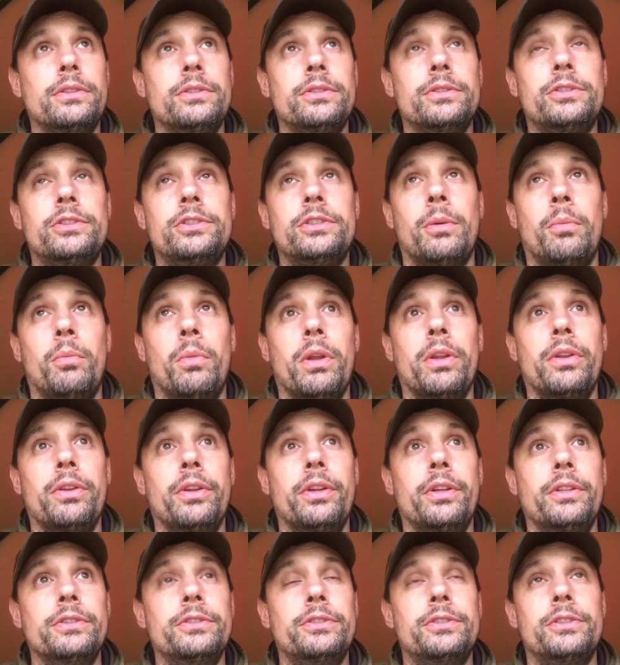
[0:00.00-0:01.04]
someone
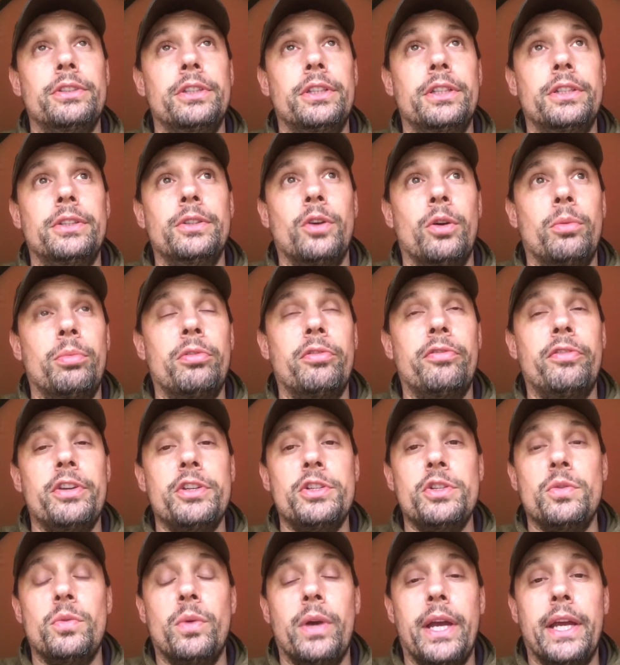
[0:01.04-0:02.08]
that's not a
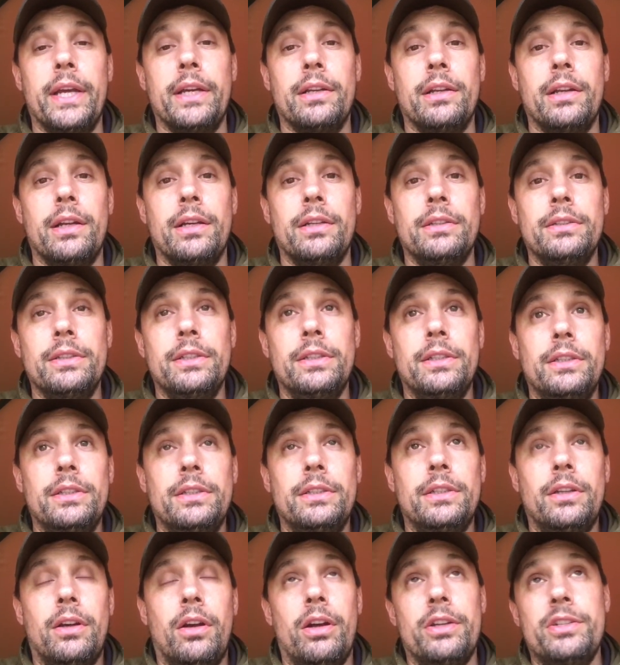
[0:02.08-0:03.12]
professional angler.
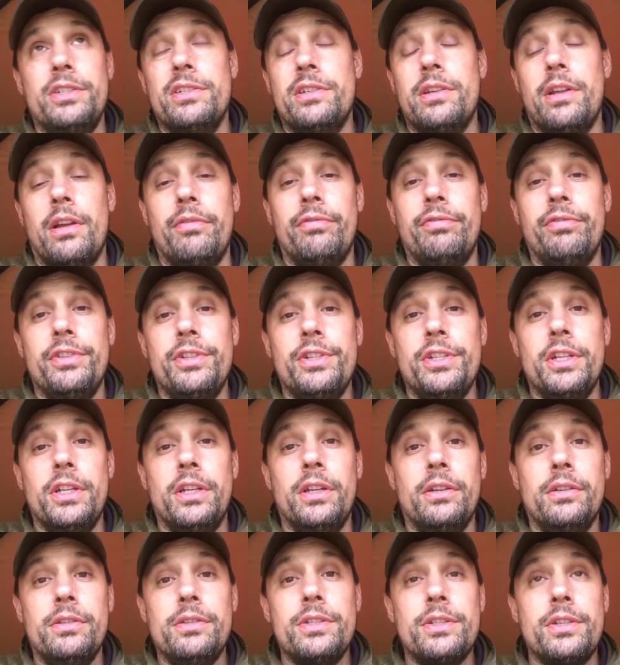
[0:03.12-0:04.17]
I just love fishing,
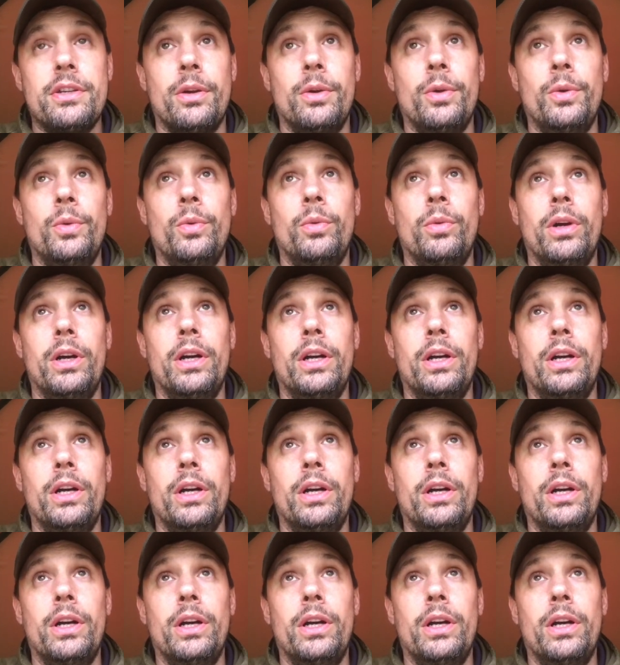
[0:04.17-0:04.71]
so